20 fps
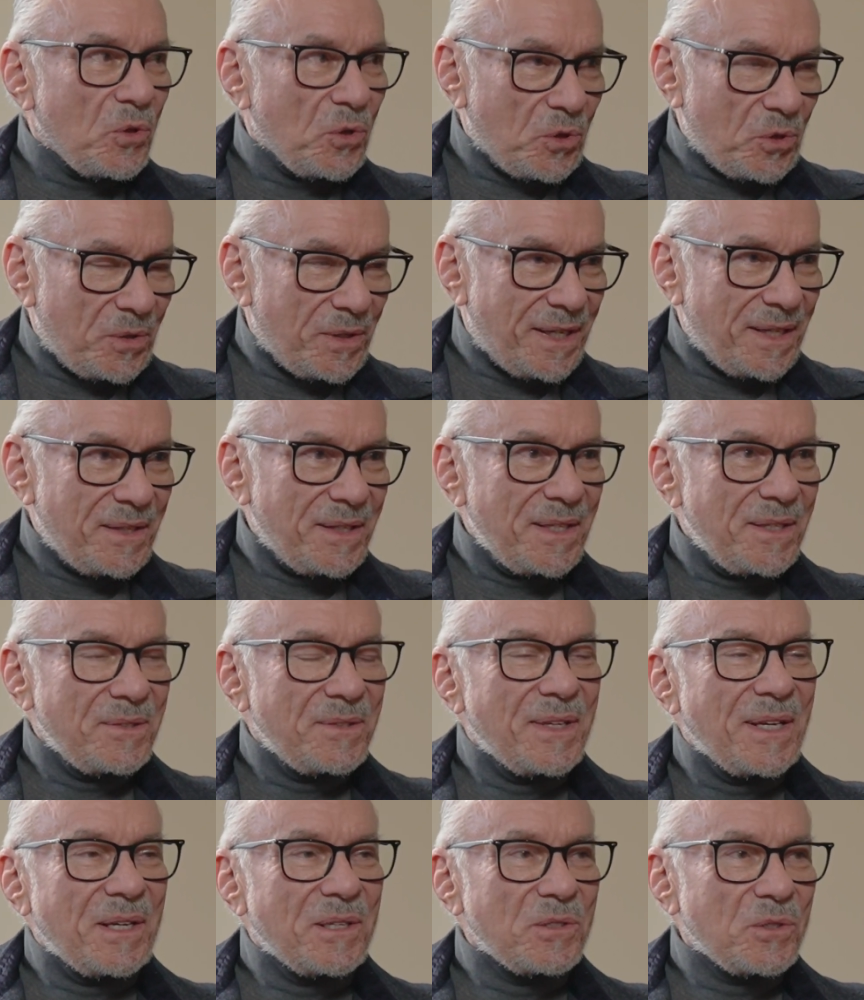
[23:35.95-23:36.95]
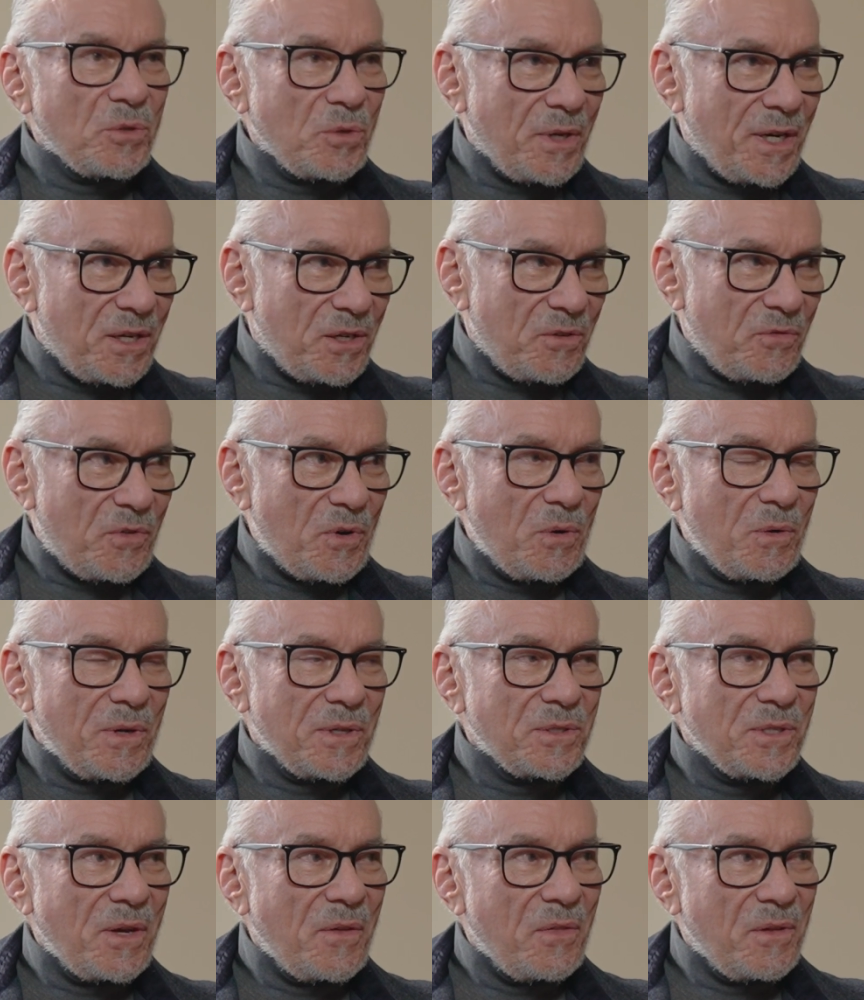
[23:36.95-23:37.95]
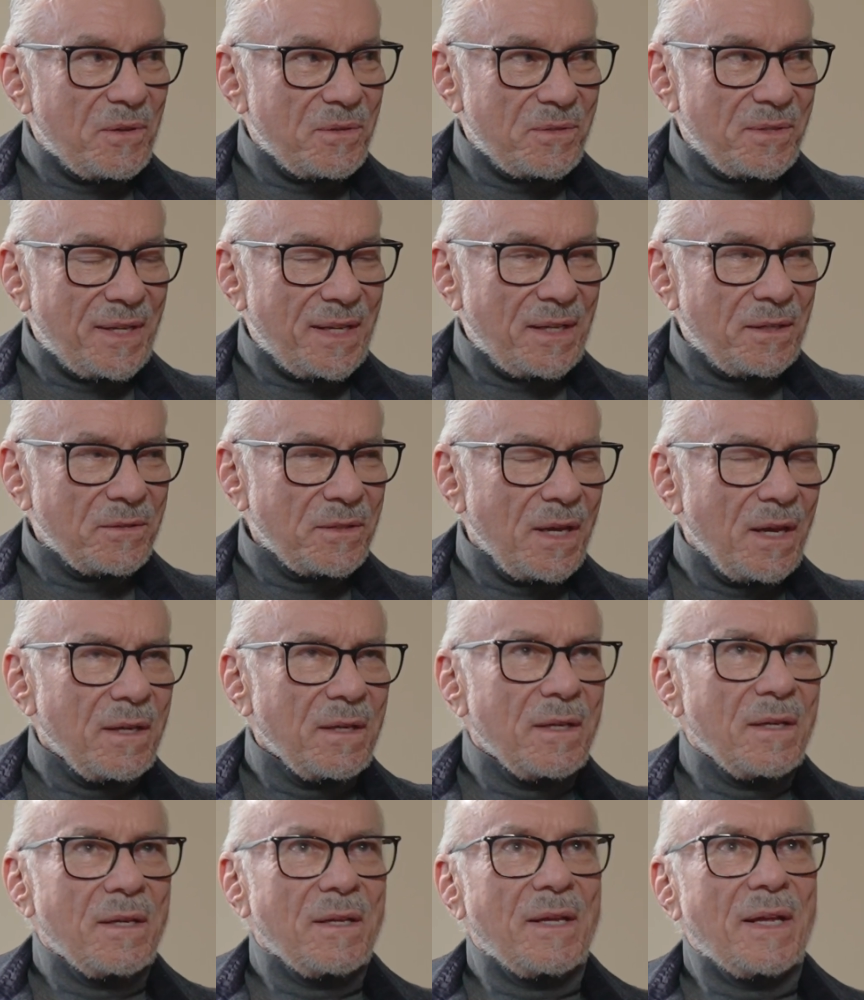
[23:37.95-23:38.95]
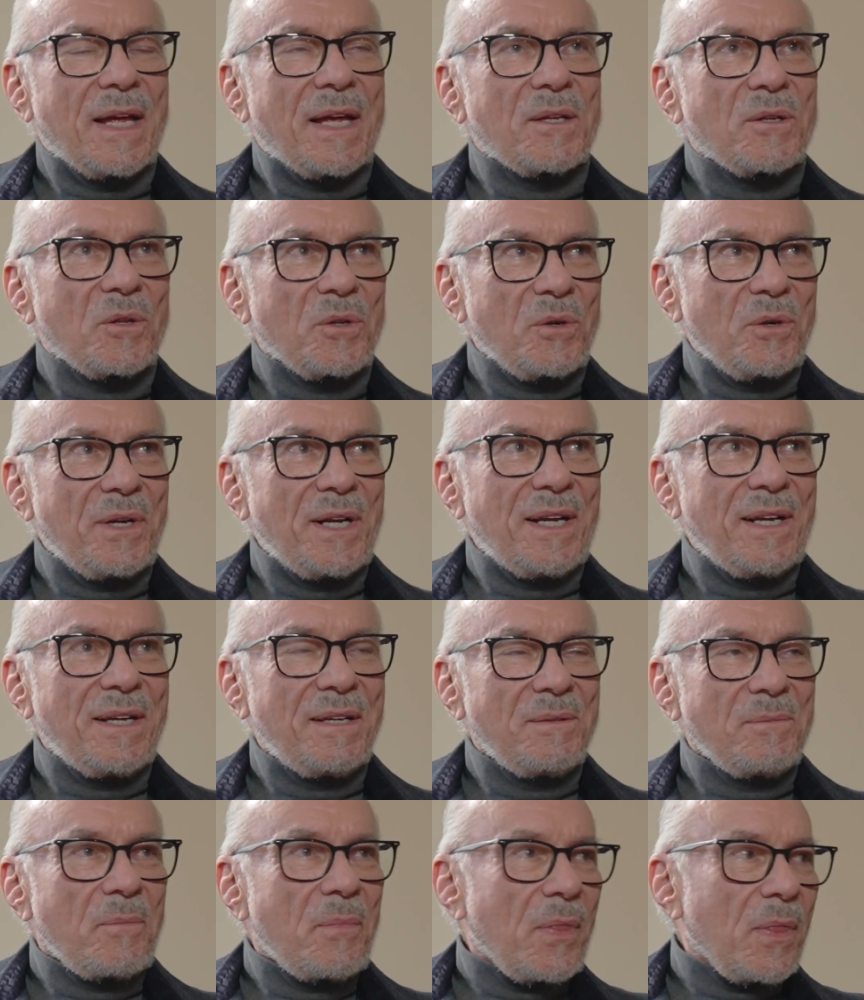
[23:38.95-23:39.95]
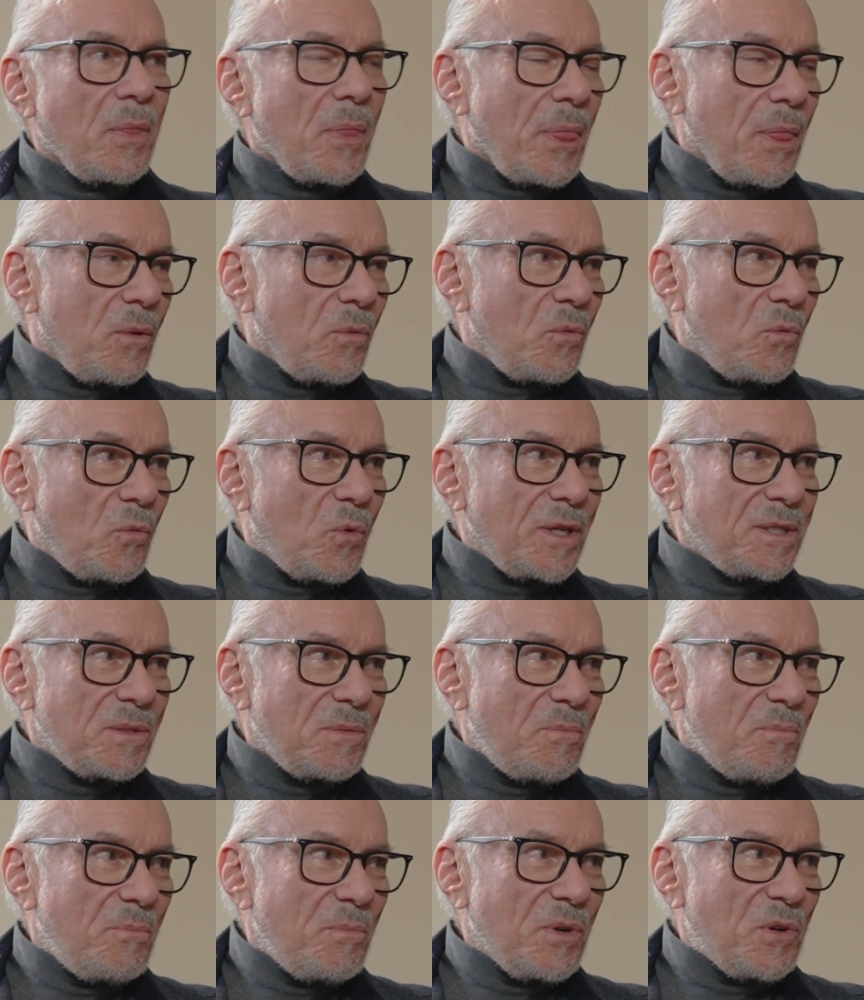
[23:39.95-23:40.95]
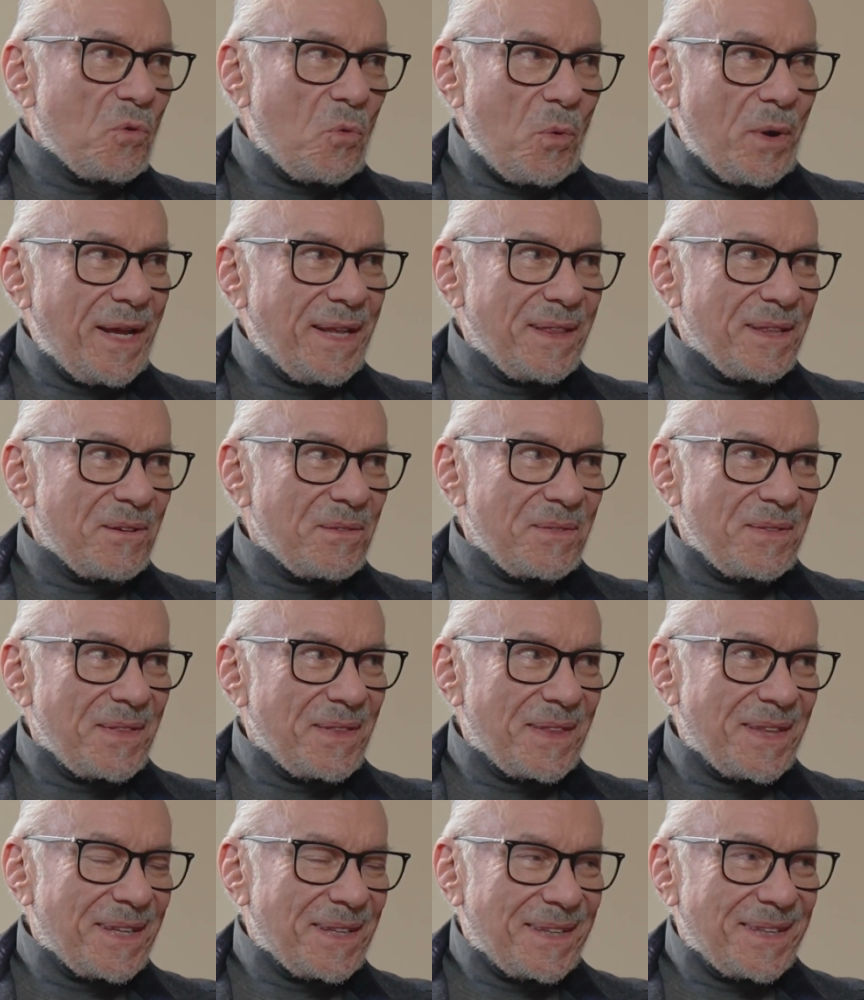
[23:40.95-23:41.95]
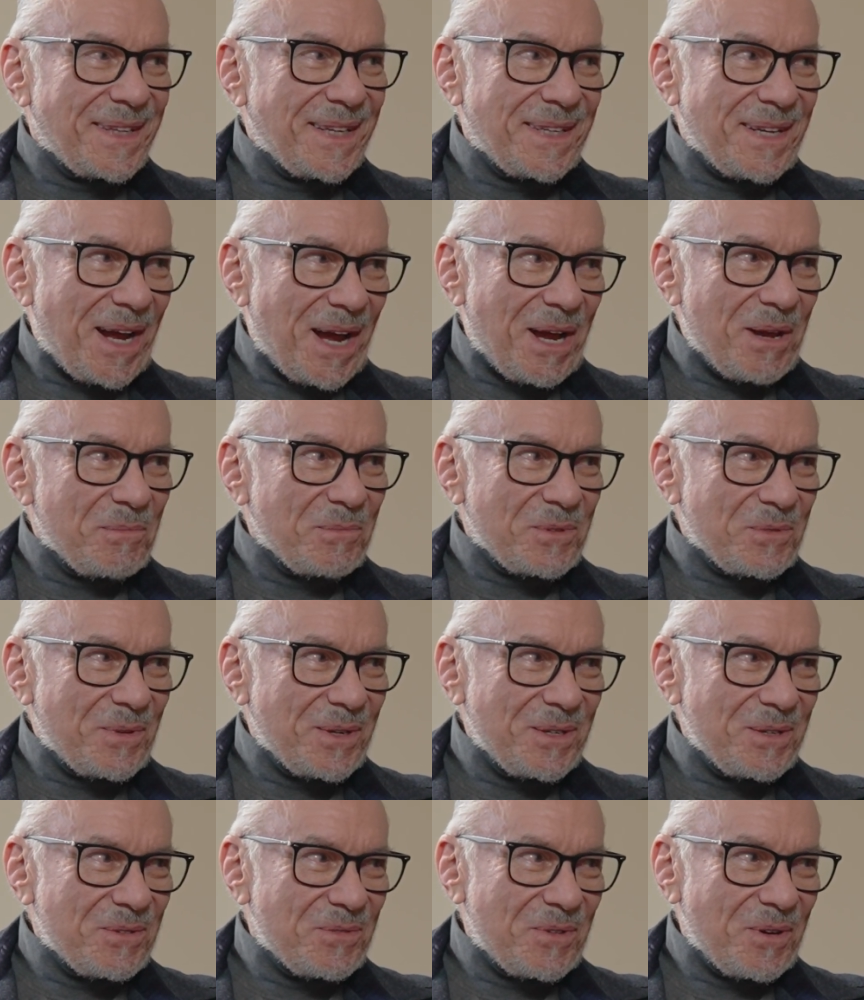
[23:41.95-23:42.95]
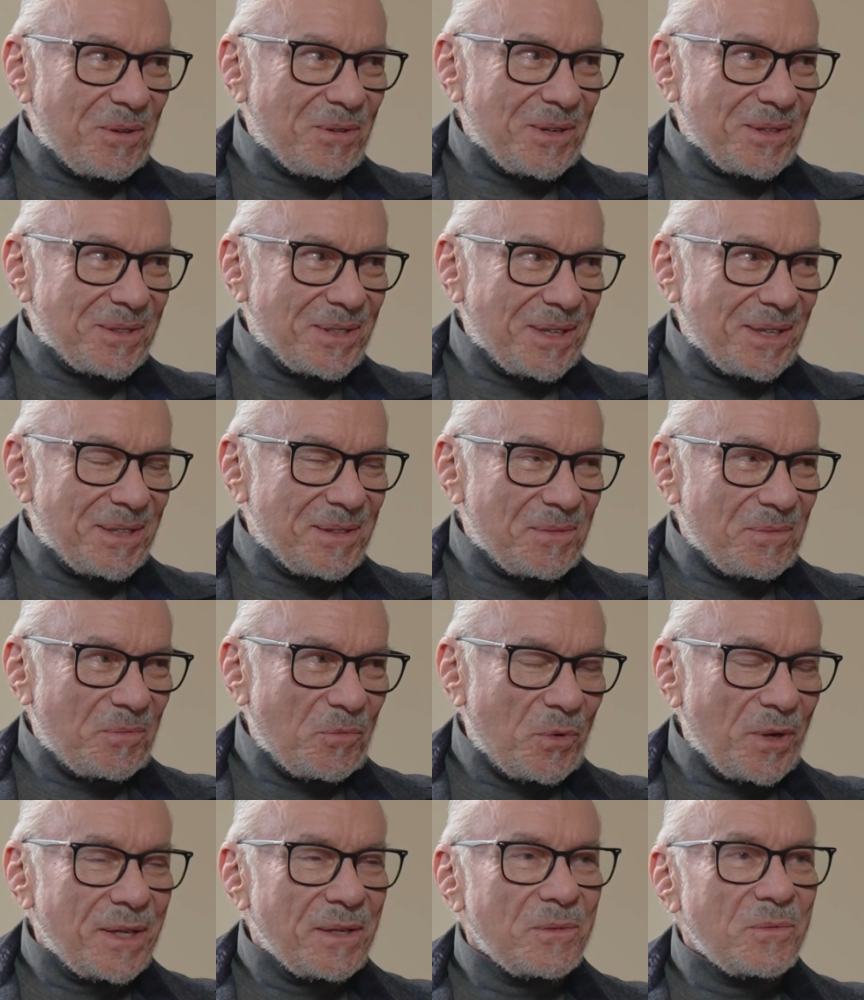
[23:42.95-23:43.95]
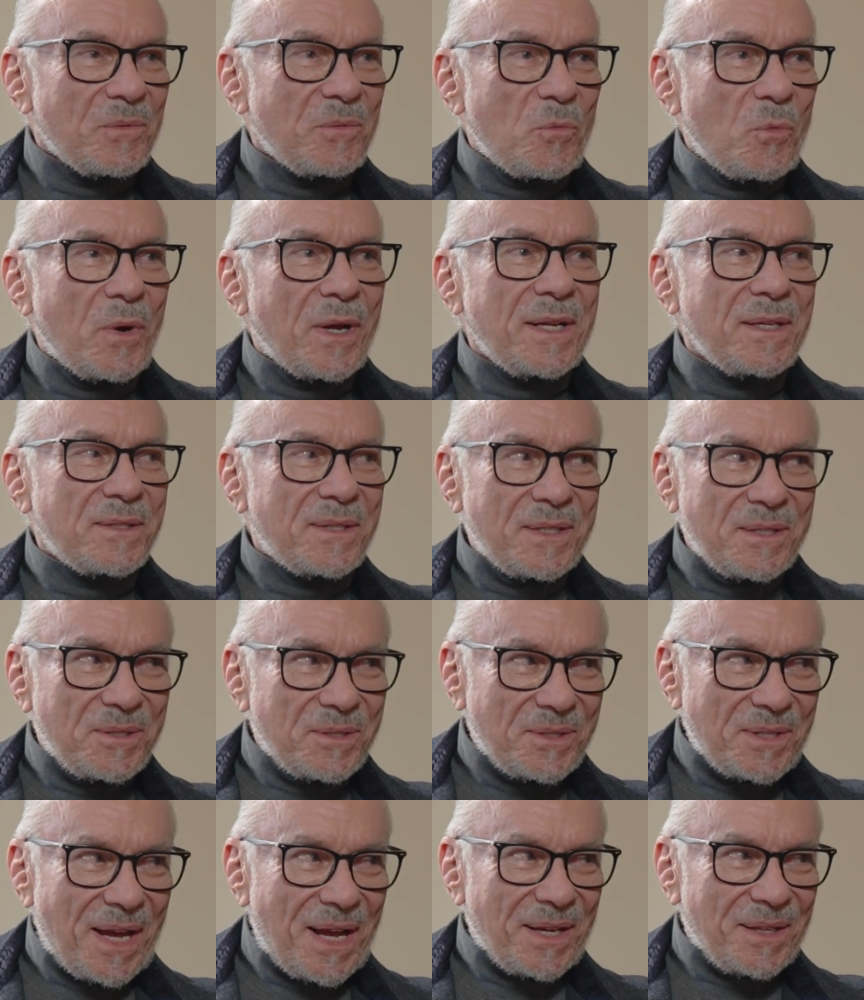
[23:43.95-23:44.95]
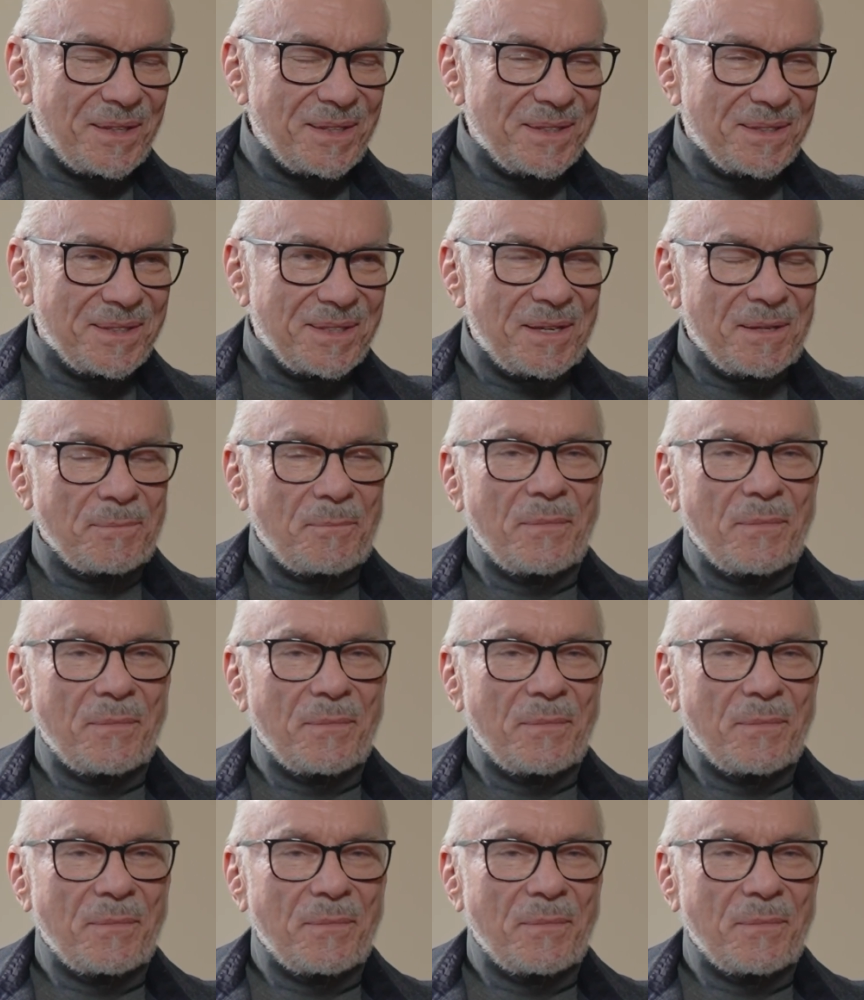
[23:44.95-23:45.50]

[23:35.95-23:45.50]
Learning these things, learning to focus on those things, and learning what's between the times when you focus on it. What is this silence?